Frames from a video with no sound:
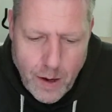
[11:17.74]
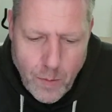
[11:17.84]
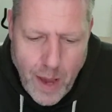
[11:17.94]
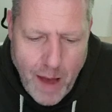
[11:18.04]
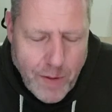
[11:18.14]

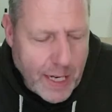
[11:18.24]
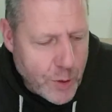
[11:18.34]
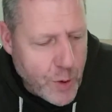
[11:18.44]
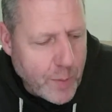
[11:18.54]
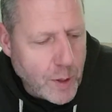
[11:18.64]
We have an
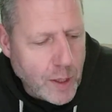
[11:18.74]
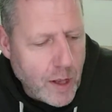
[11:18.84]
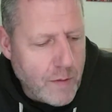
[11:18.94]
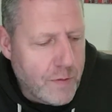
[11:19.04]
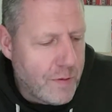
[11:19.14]
incredible
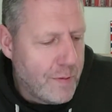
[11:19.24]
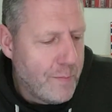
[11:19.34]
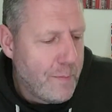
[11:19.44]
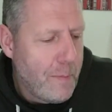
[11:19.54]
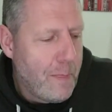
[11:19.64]
love
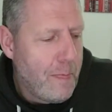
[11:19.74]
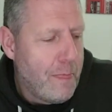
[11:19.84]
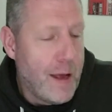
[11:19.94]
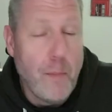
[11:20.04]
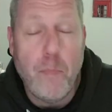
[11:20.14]

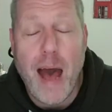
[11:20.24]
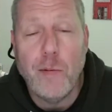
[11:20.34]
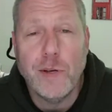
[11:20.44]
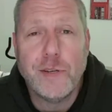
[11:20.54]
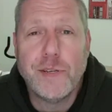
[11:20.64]
that
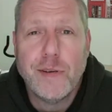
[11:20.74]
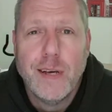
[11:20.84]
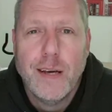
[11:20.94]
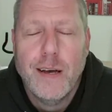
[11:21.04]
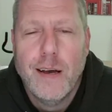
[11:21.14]
empowers,
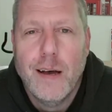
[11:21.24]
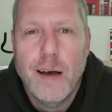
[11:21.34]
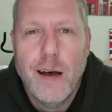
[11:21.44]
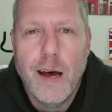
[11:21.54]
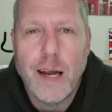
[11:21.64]

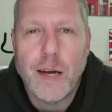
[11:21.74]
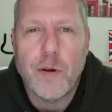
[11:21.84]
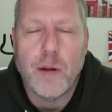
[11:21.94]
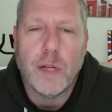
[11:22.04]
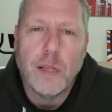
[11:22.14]
an
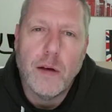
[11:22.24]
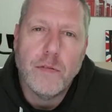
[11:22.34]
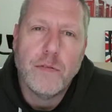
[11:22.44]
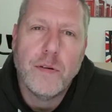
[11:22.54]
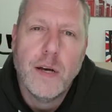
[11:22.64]
incredible
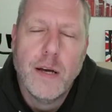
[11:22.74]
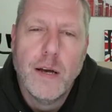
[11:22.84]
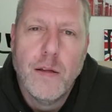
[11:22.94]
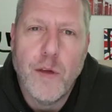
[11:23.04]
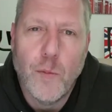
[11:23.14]
love
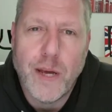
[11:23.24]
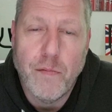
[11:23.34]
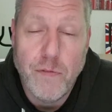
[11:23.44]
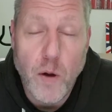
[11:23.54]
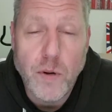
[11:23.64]
that we
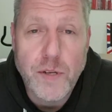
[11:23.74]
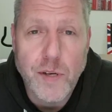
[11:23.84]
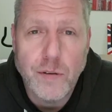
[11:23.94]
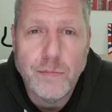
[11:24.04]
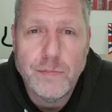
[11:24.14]
can focus
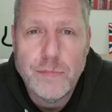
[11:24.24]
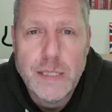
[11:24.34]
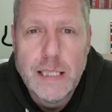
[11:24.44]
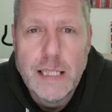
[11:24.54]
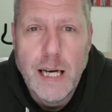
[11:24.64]
on,
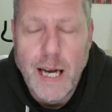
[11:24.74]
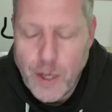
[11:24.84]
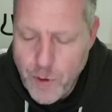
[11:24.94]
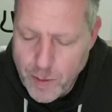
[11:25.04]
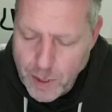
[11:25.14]
an
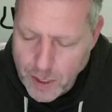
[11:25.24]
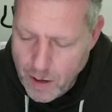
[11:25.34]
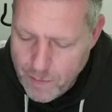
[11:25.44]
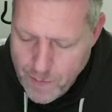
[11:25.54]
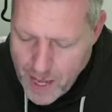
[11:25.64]
incredible
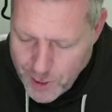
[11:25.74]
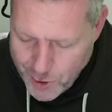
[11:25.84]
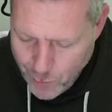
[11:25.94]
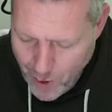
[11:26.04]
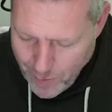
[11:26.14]
love that
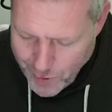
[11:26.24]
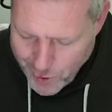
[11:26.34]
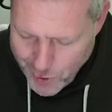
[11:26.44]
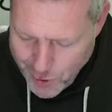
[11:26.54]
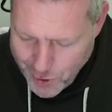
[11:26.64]
surrounds
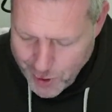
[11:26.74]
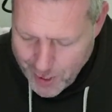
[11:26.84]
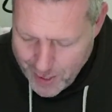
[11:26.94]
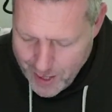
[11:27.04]
us.